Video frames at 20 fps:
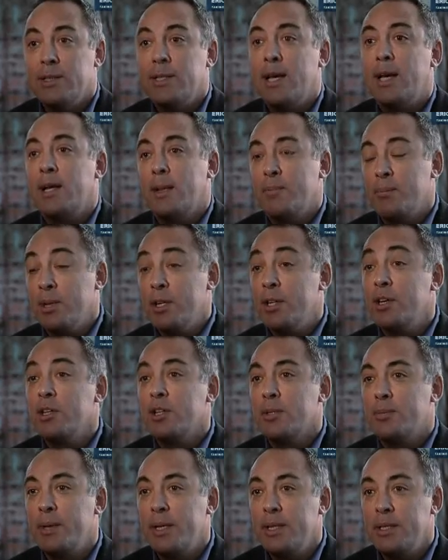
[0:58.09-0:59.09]
That
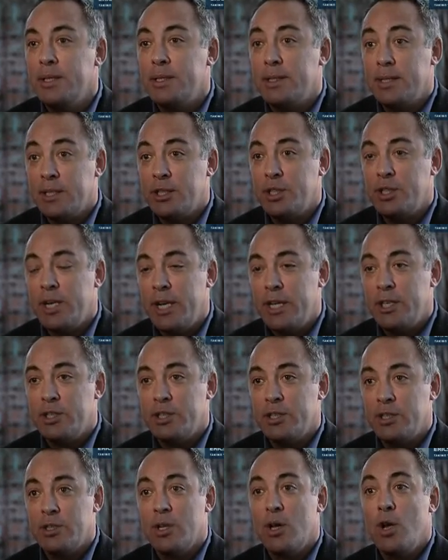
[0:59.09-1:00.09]
political opinion that
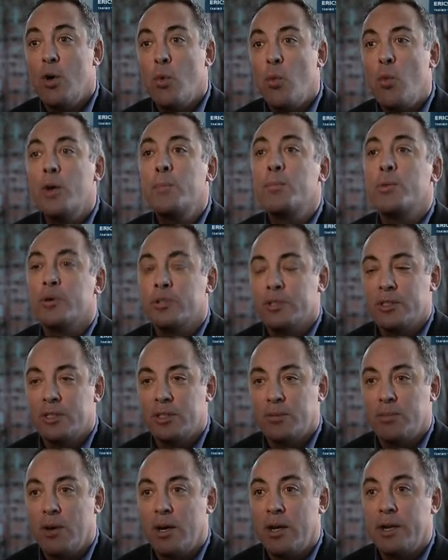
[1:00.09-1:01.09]
changes one
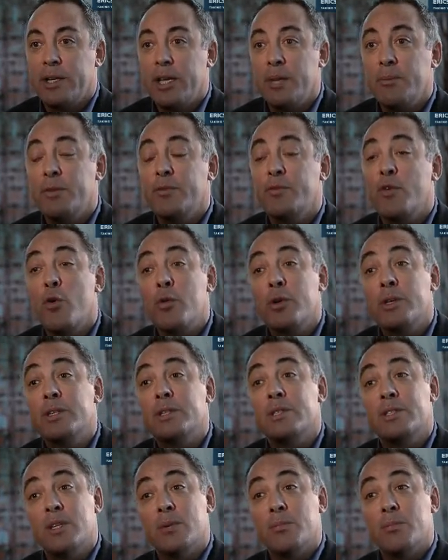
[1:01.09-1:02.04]
person's mind can be forwarded to